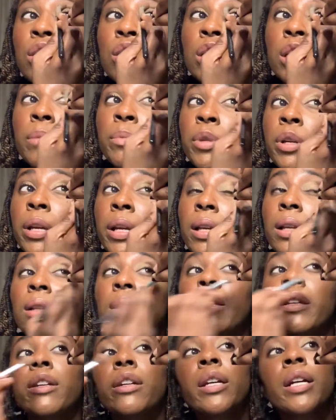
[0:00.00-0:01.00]
shimmer and
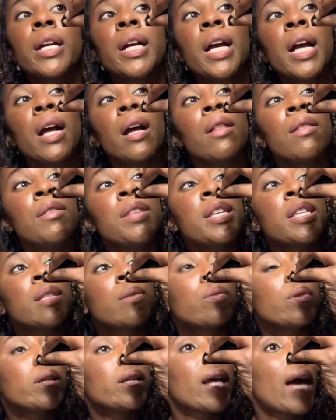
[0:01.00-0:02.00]
glitter.
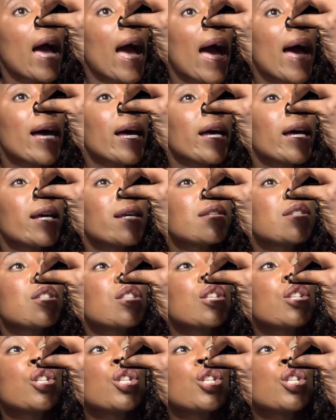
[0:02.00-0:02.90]
This one has the